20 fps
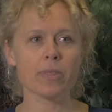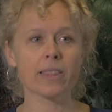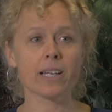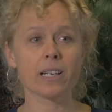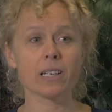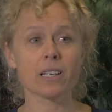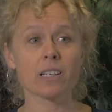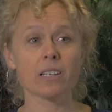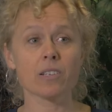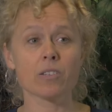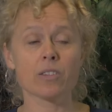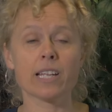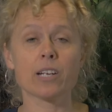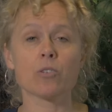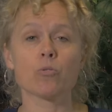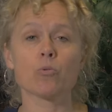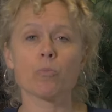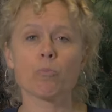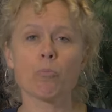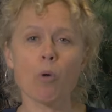
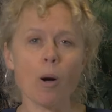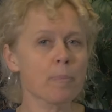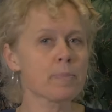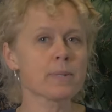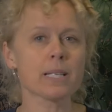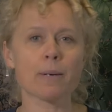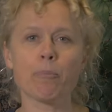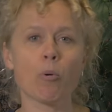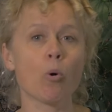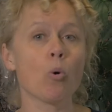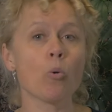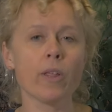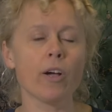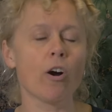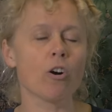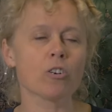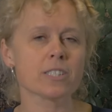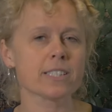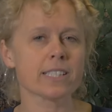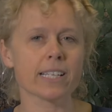that mops up all the
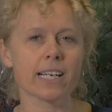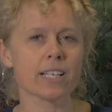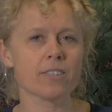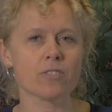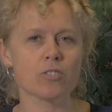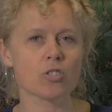oxidative